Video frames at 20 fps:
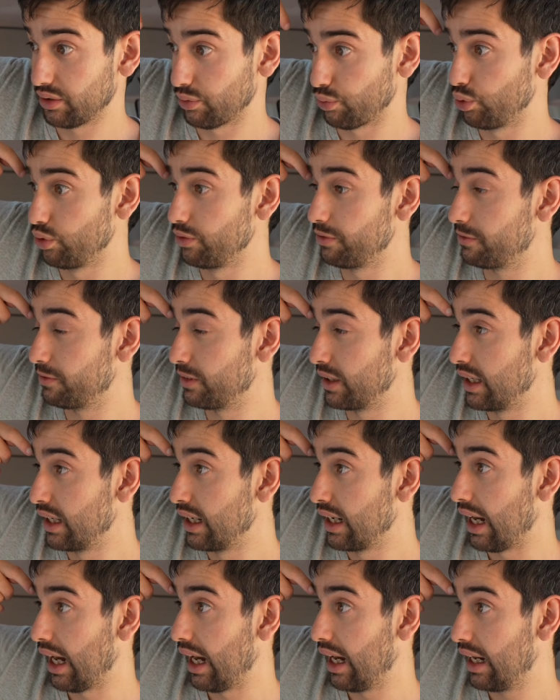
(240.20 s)
the roof.
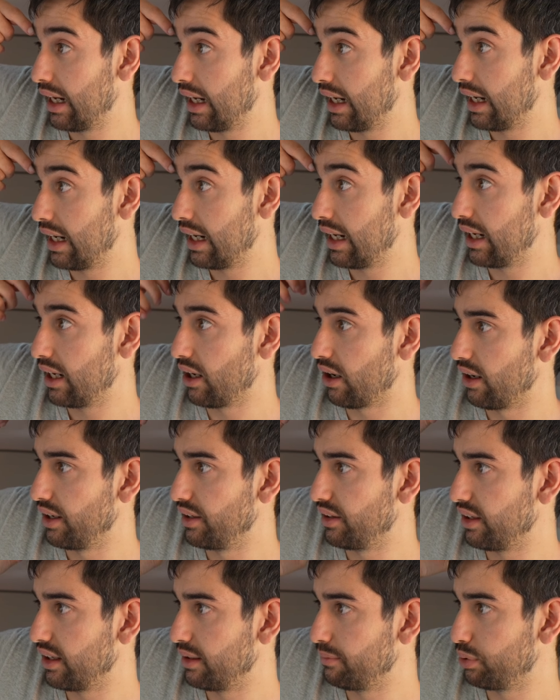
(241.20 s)
Uh,
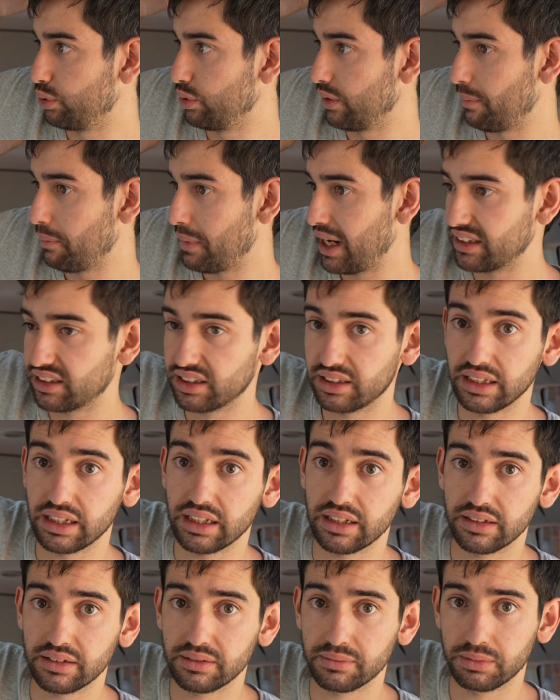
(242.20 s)
I then put
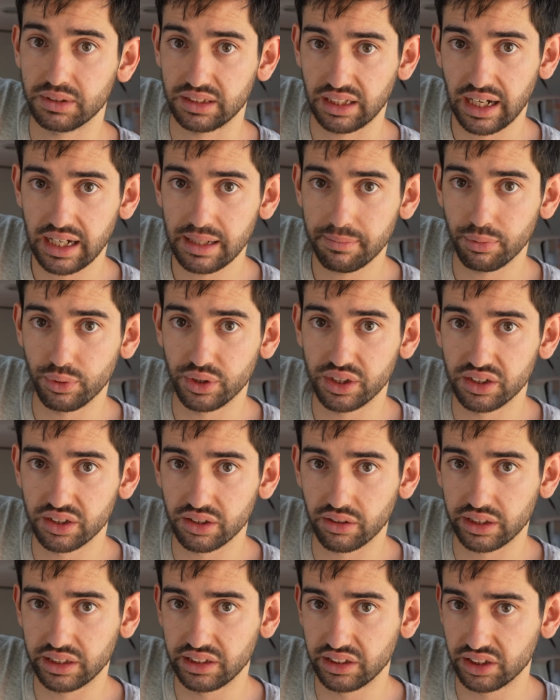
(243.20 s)
mastic tape, which is
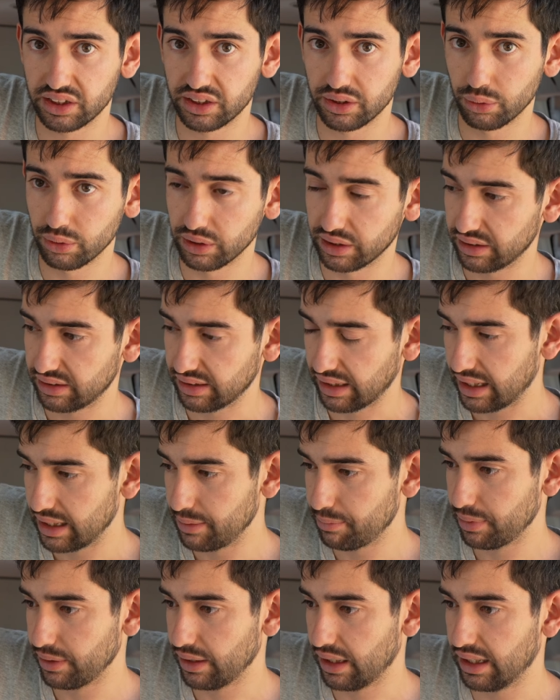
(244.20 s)
like this sealant
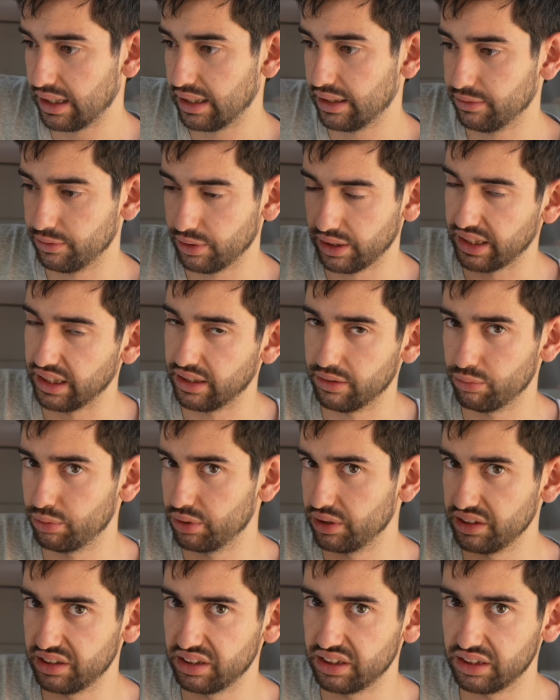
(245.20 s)
tape. Uh, again,
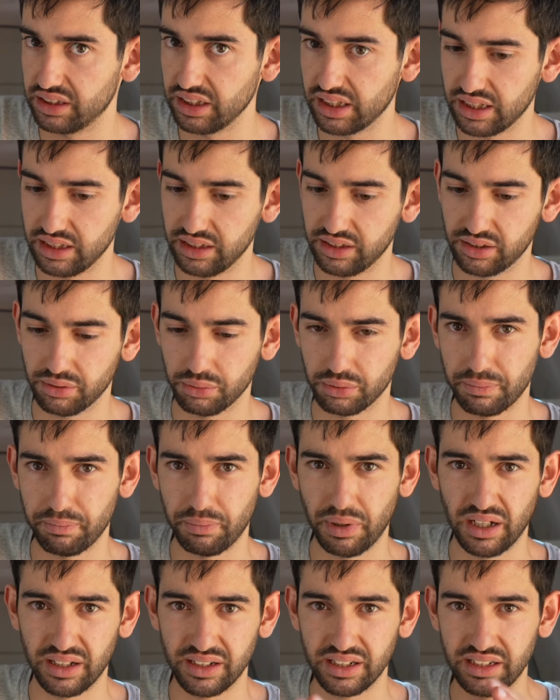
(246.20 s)
really sticky, sort of
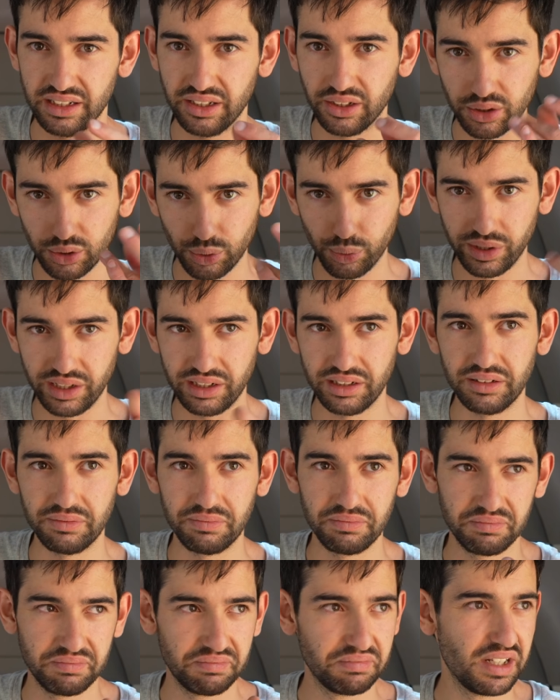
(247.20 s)
putty, gluey,
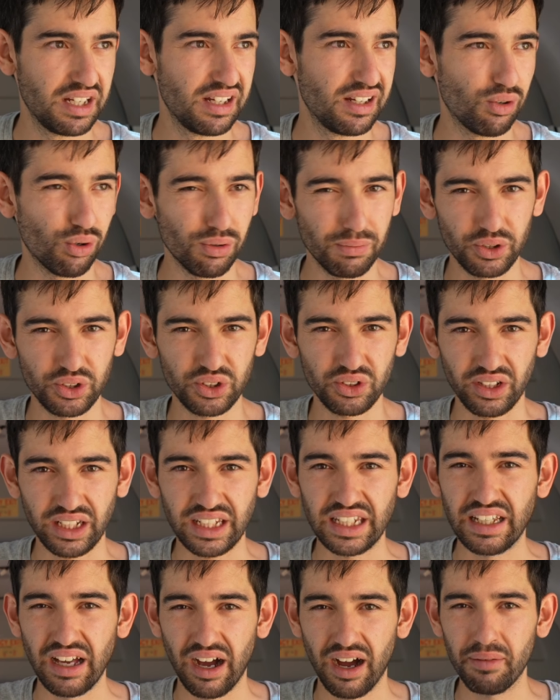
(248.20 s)
almost
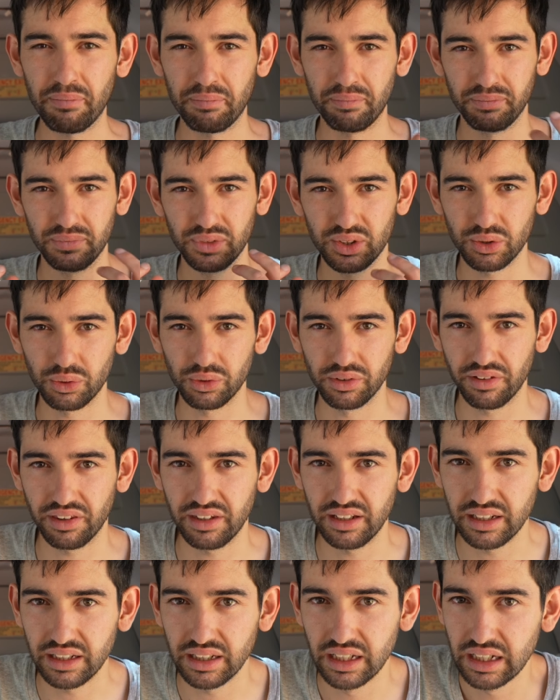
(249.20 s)
like gum sort of
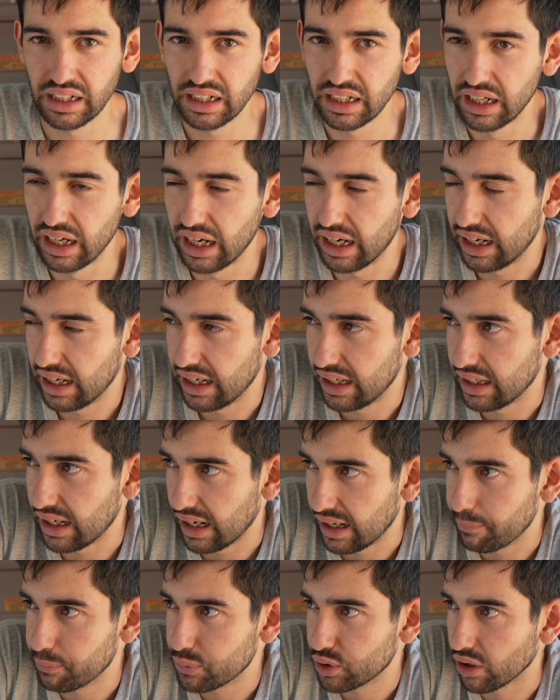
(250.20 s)
thing uh,
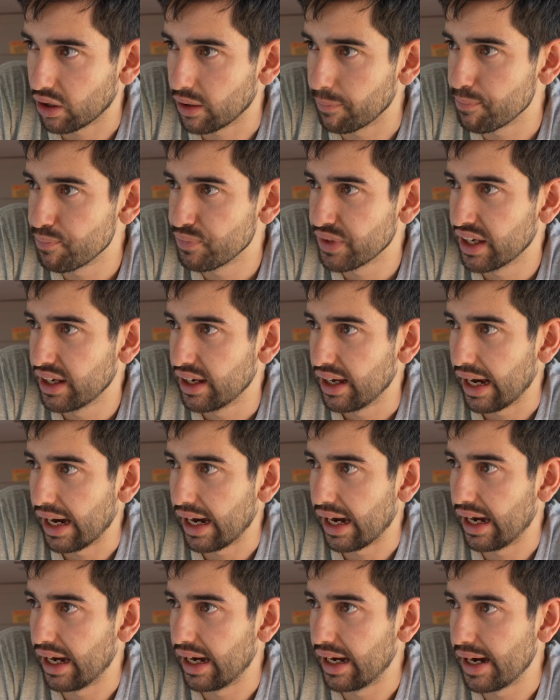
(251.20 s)
up top.
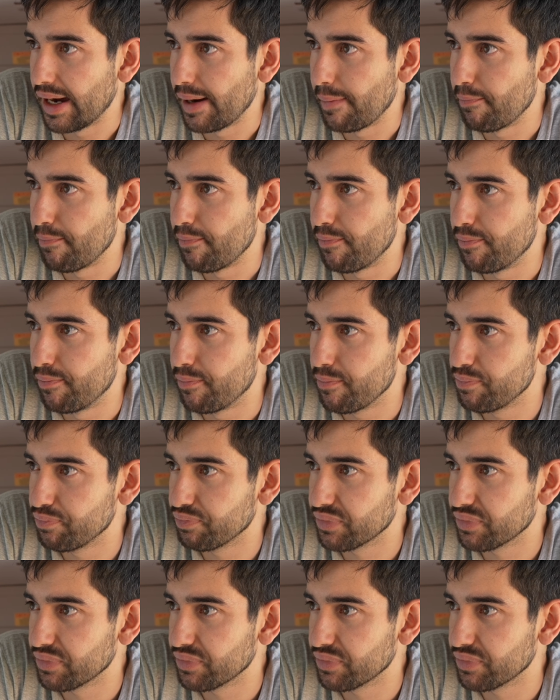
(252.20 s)
Um,